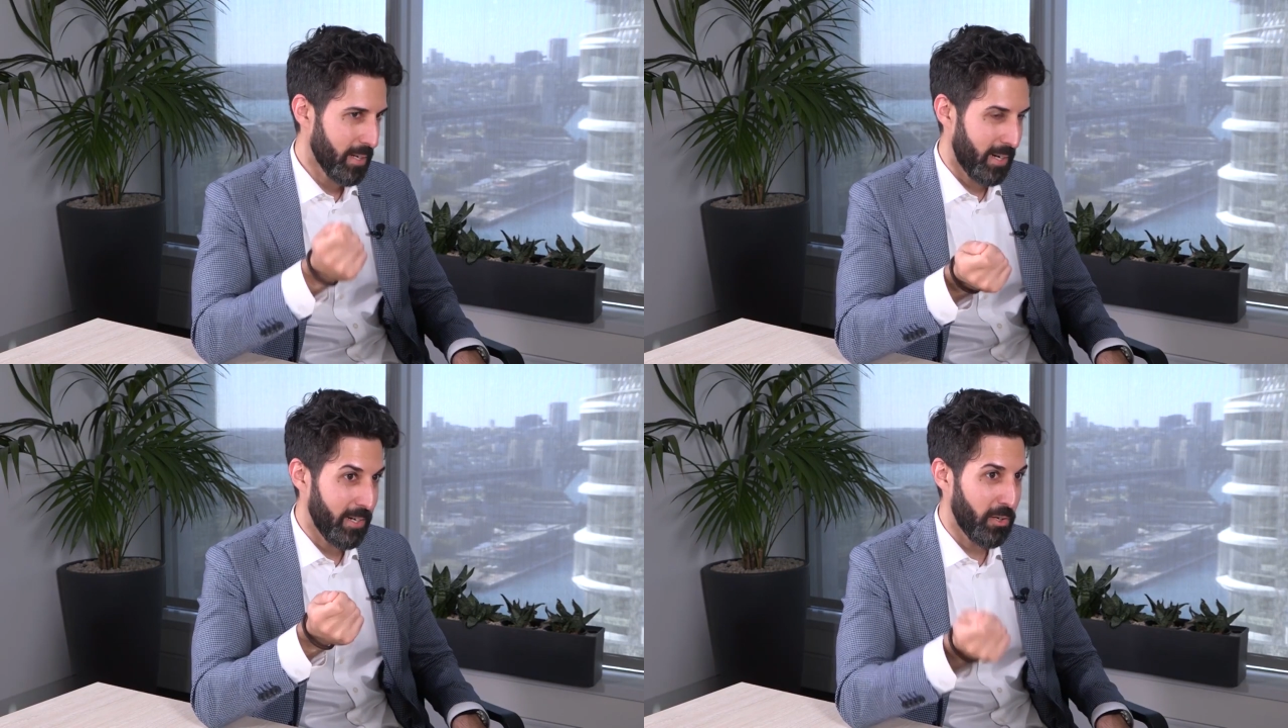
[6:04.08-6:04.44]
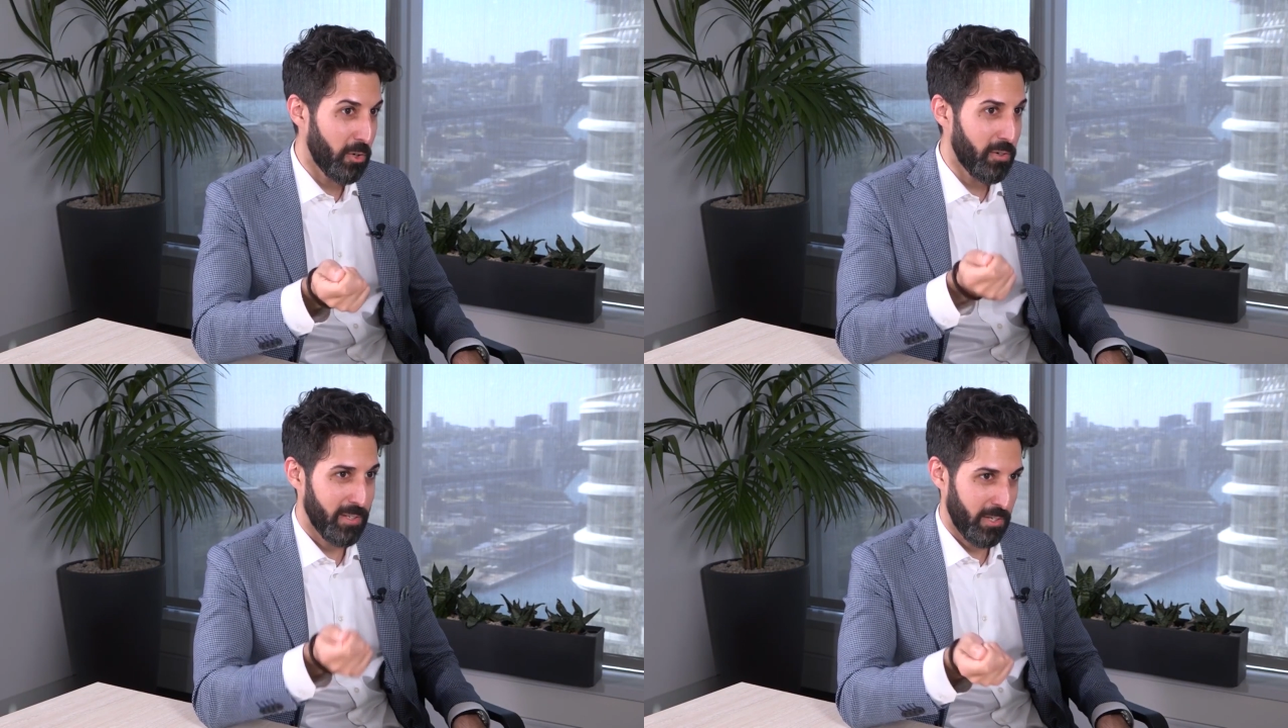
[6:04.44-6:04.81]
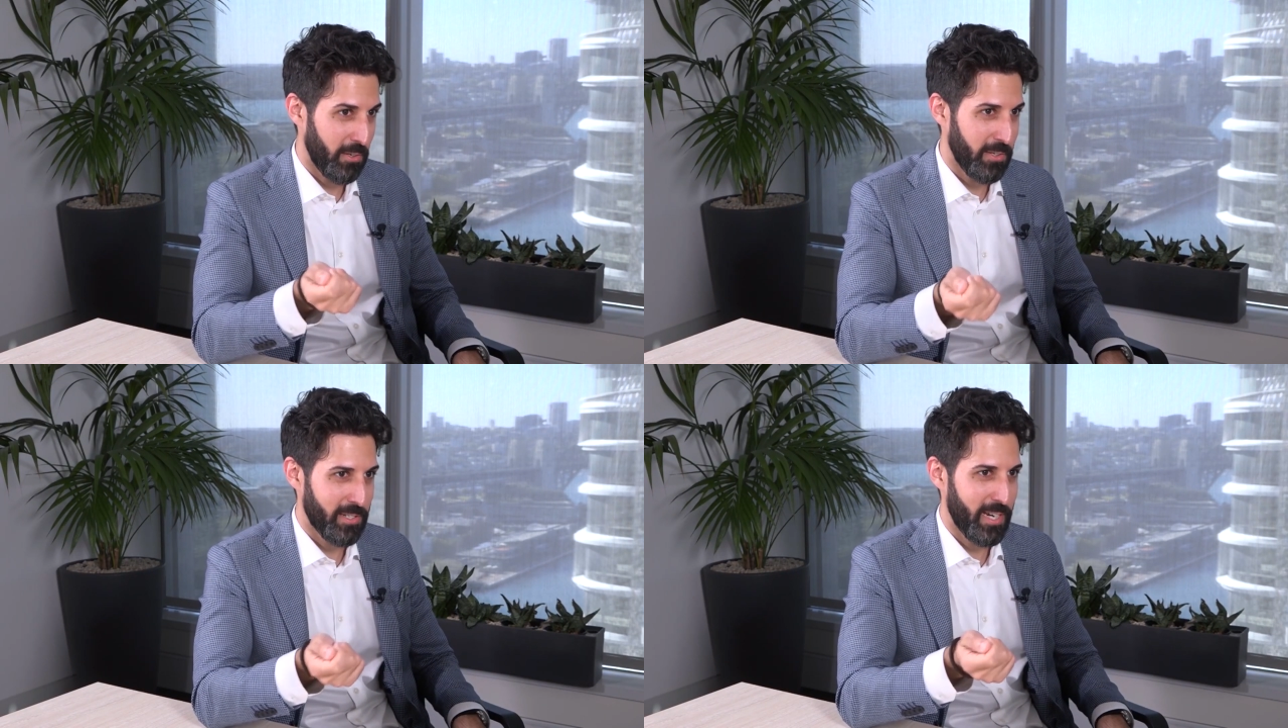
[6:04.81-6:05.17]
you
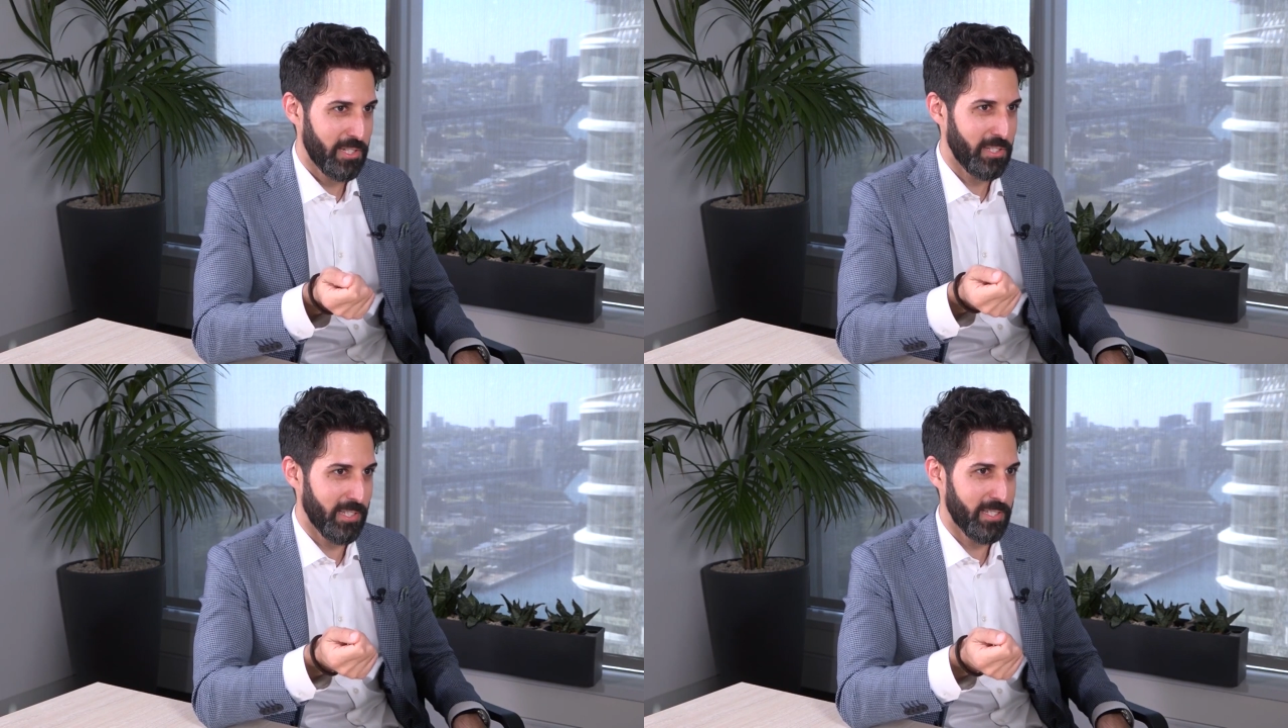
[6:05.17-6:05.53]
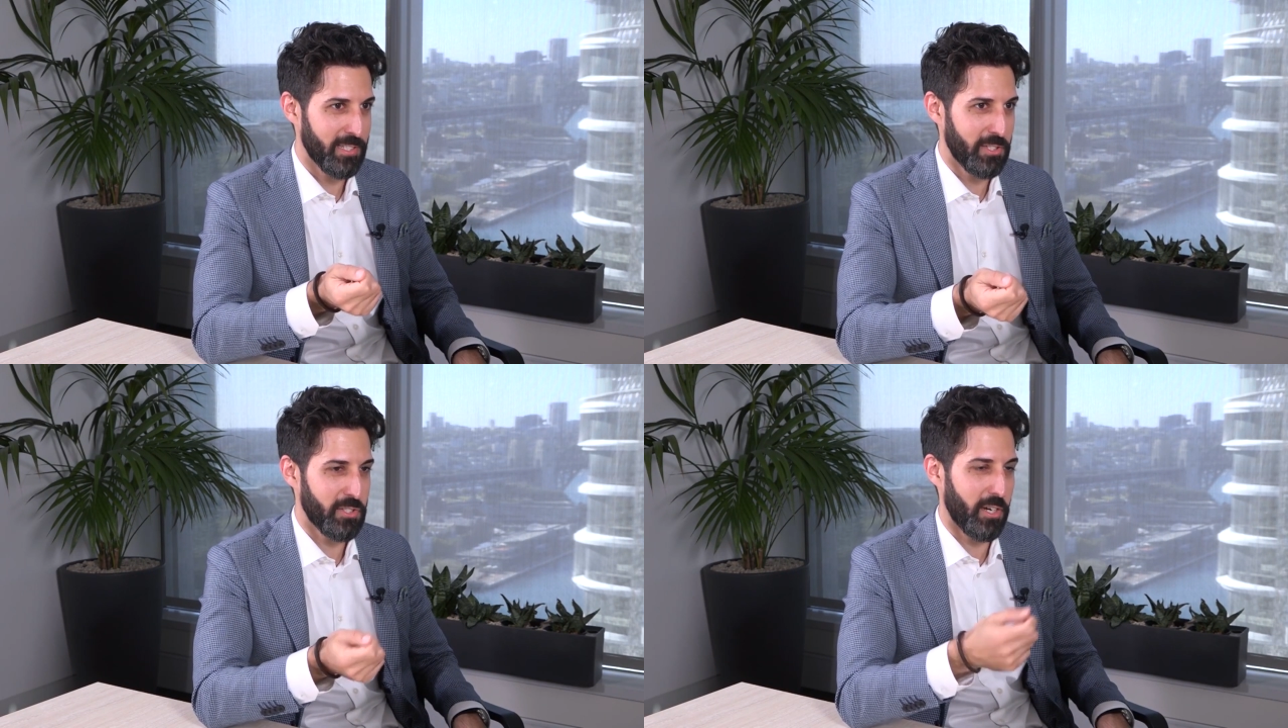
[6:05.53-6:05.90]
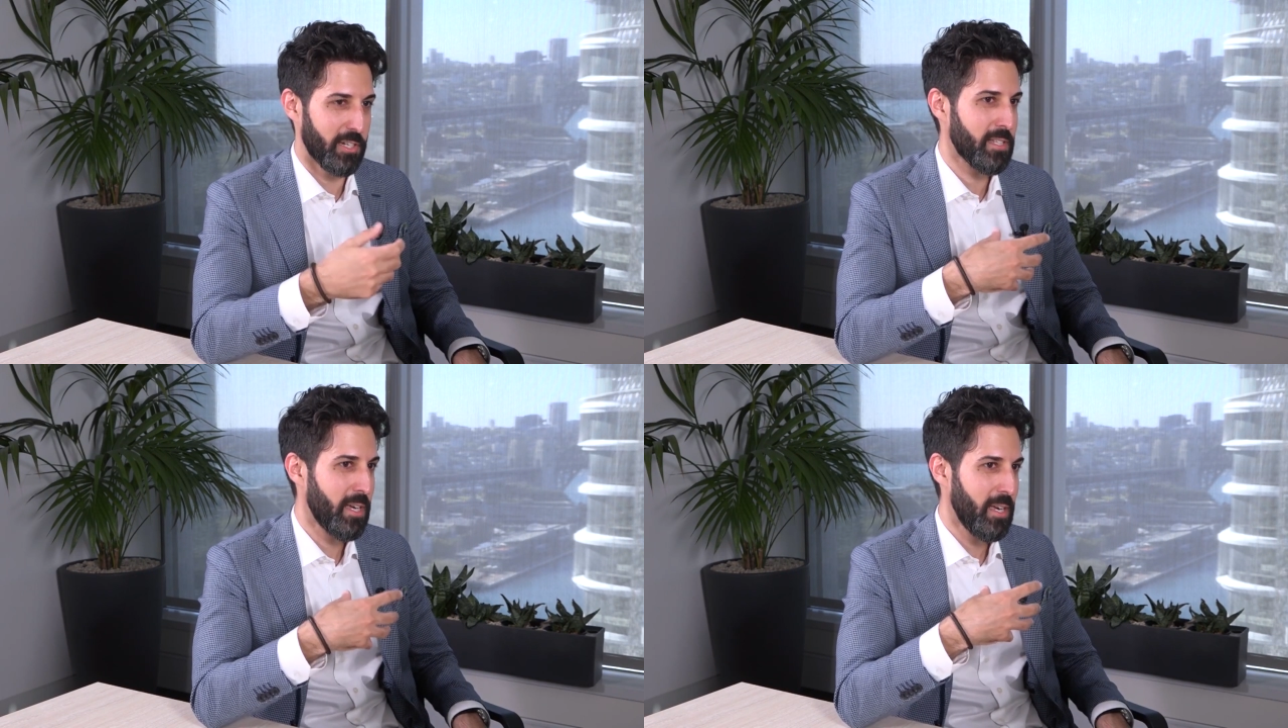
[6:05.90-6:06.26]
know, internationally listed
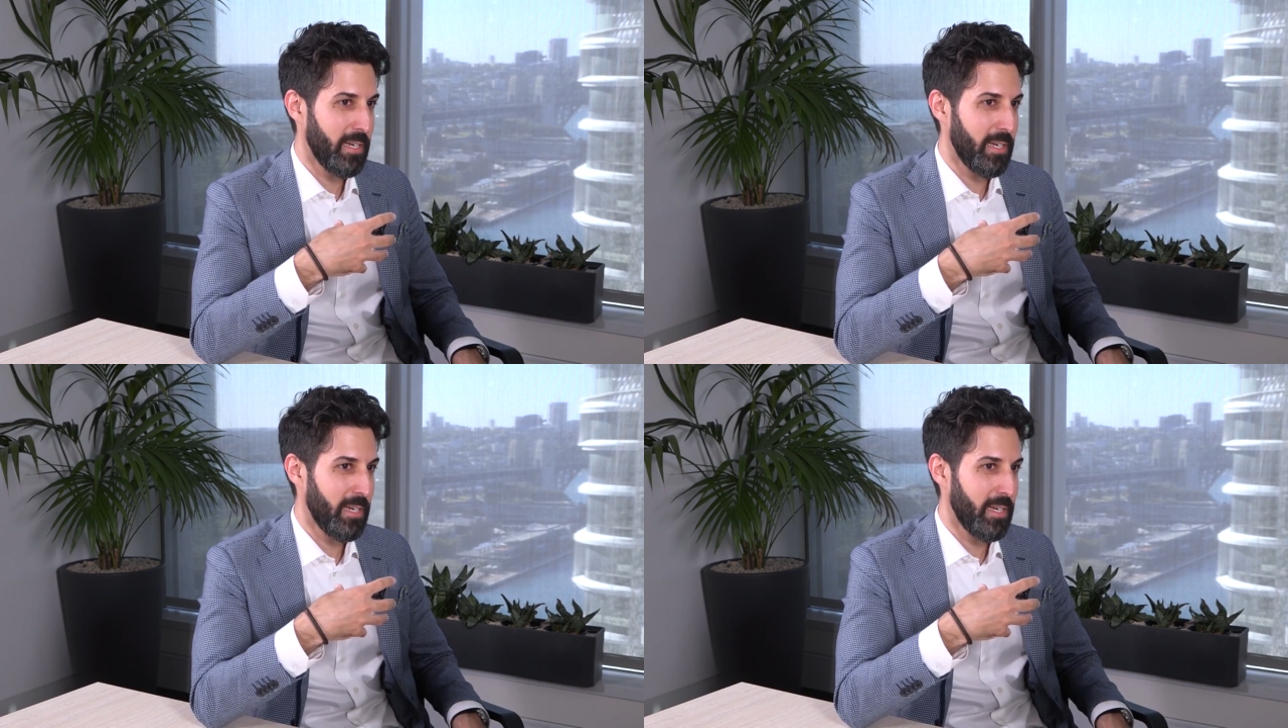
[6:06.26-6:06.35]
stocks.